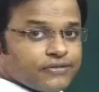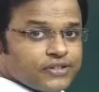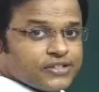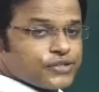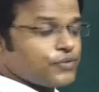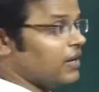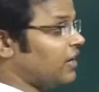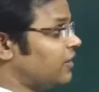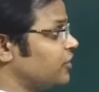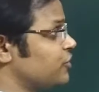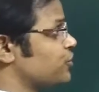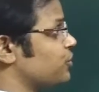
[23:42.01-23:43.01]
This is well
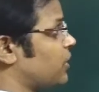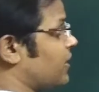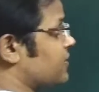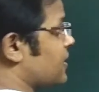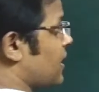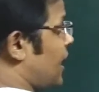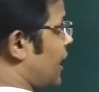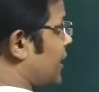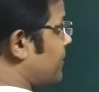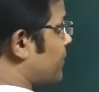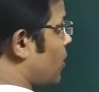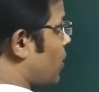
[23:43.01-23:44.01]
understood as the
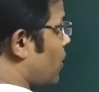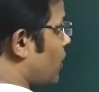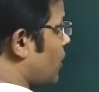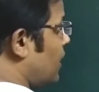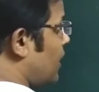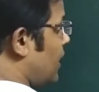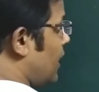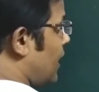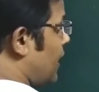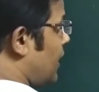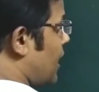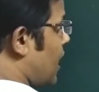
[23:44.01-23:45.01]
eyeball.
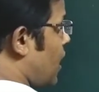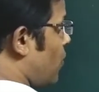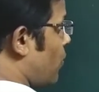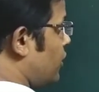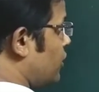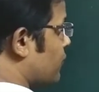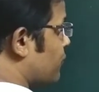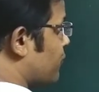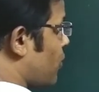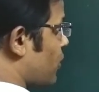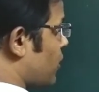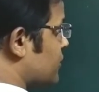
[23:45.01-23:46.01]
And now when you're
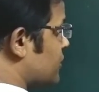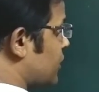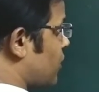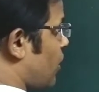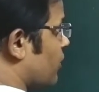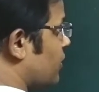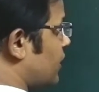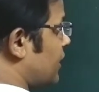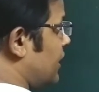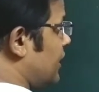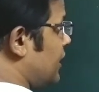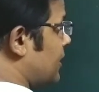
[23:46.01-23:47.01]
focusing on the
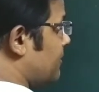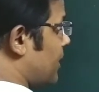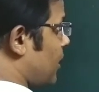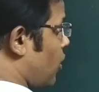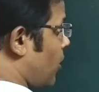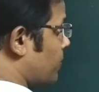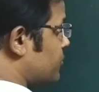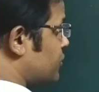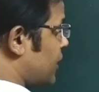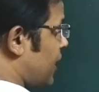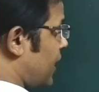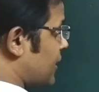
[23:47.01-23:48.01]
nearby
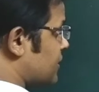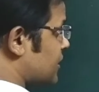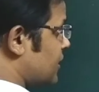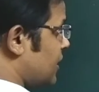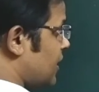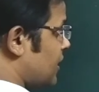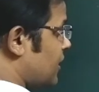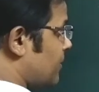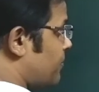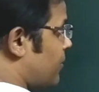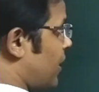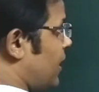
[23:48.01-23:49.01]
object, the
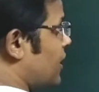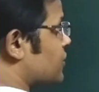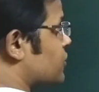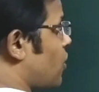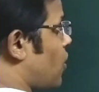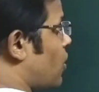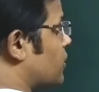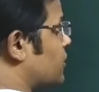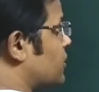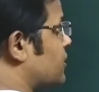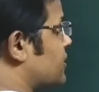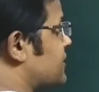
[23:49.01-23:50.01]
brain has
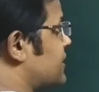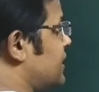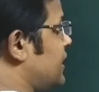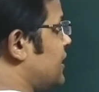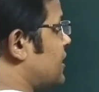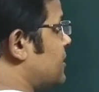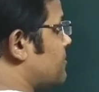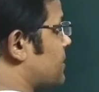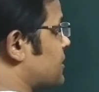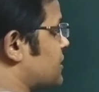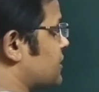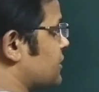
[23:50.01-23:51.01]
ordered the ciliary
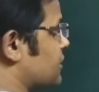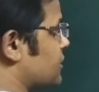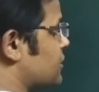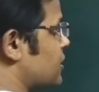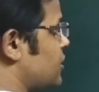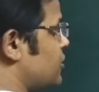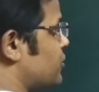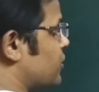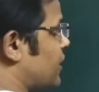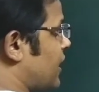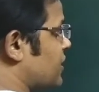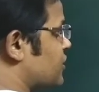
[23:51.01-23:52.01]
muscles to
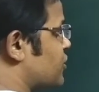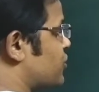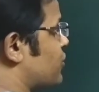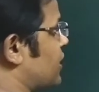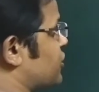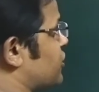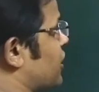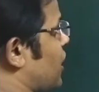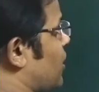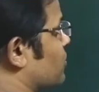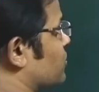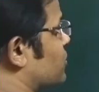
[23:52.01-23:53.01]
get stretched
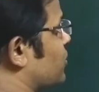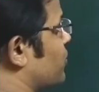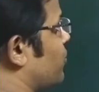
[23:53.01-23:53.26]
out.